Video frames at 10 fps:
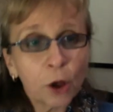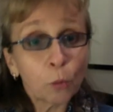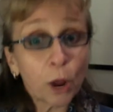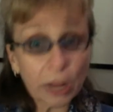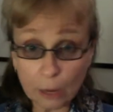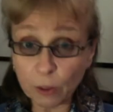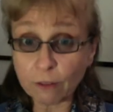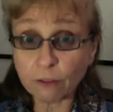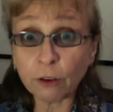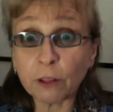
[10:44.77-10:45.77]
working with
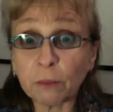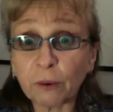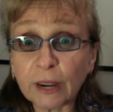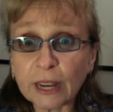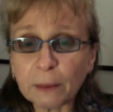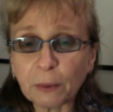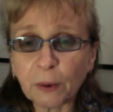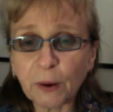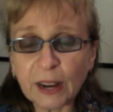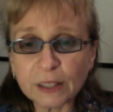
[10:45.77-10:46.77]
a few of the meridian
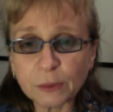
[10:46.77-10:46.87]
points.